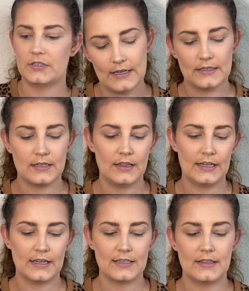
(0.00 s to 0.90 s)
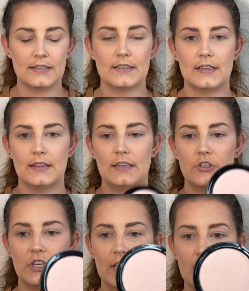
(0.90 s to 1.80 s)
And like I said, this is in the
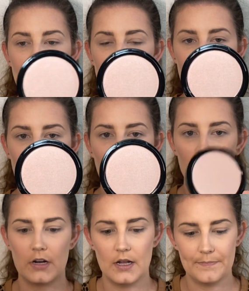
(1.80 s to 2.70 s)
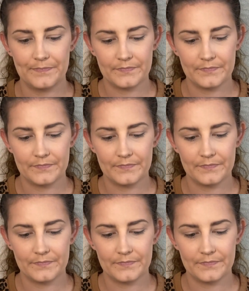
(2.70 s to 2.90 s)
shade Tiara.